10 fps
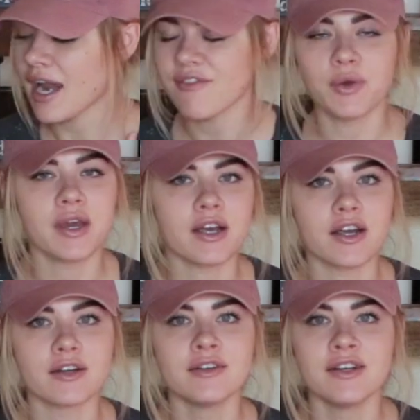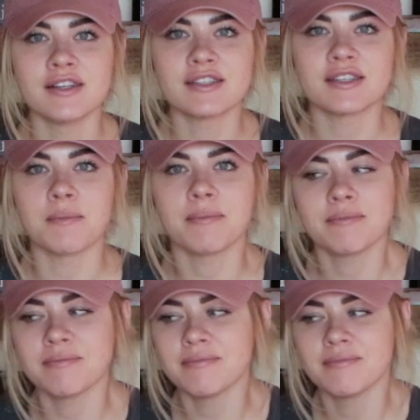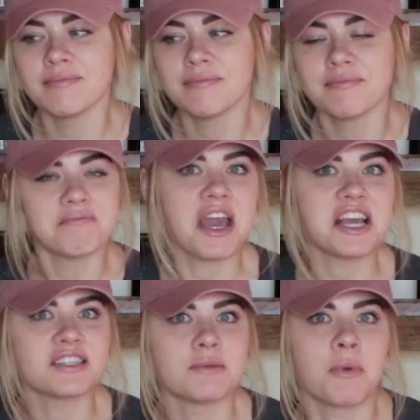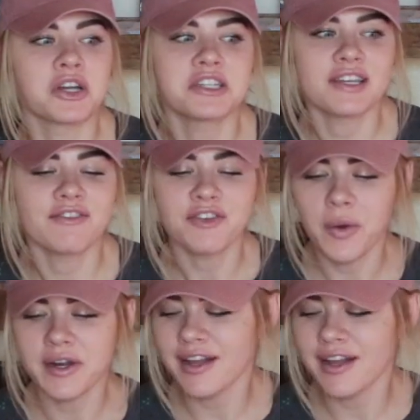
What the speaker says: and if you hear some ASMR stuff going